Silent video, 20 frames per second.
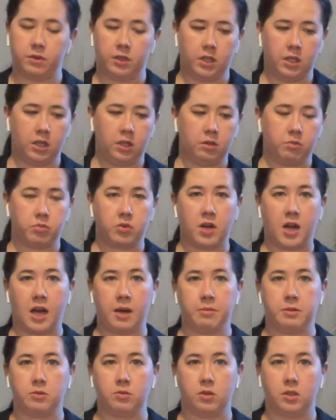any
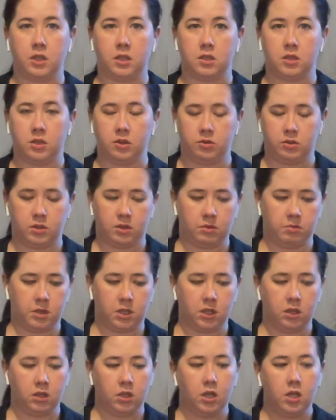props, we'll get to those in a
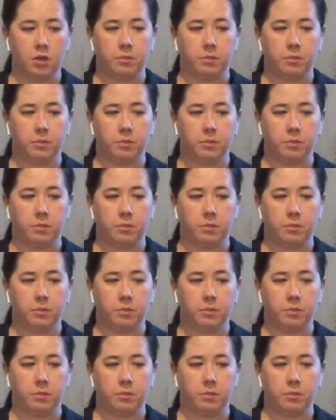minute,